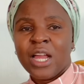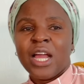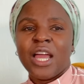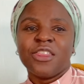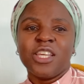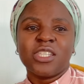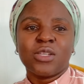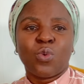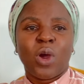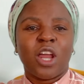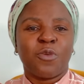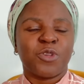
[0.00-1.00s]
and this is the
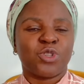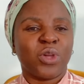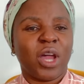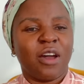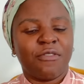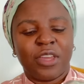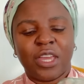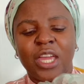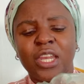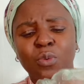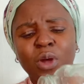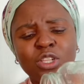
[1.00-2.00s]
one which you have it and
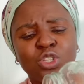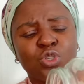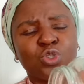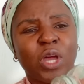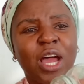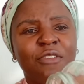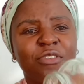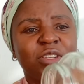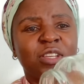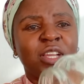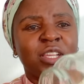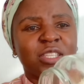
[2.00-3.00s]
i want you to have it
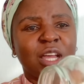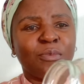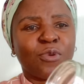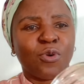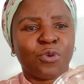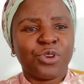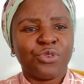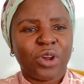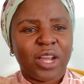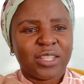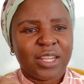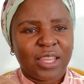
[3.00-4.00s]
some cooked
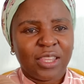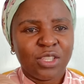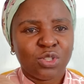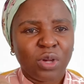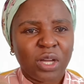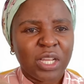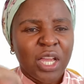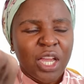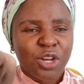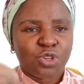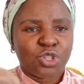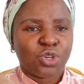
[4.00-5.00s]
rice like this one and
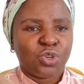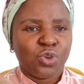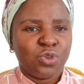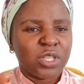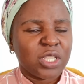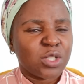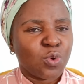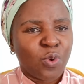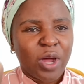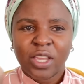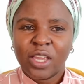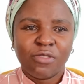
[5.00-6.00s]
you should use it
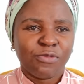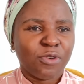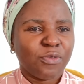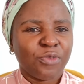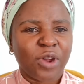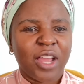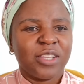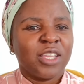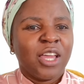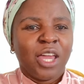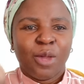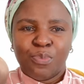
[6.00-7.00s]
one handful of rice
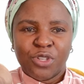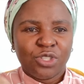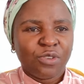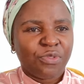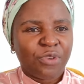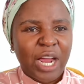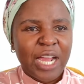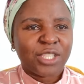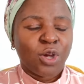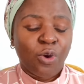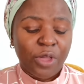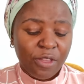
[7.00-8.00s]
a pinch of rice
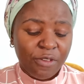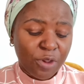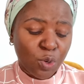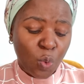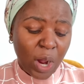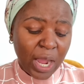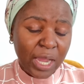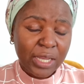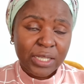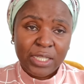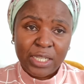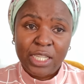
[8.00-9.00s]
or even one
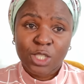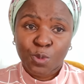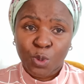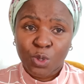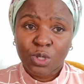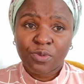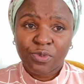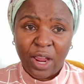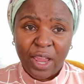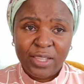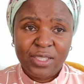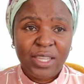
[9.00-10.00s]
teaspoon of
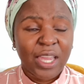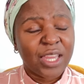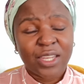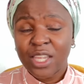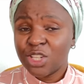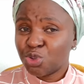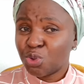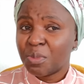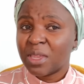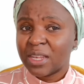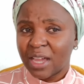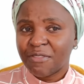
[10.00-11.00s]
rice and it will be
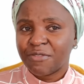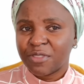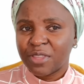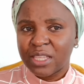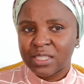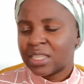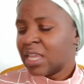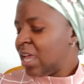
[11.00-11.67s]
enough for this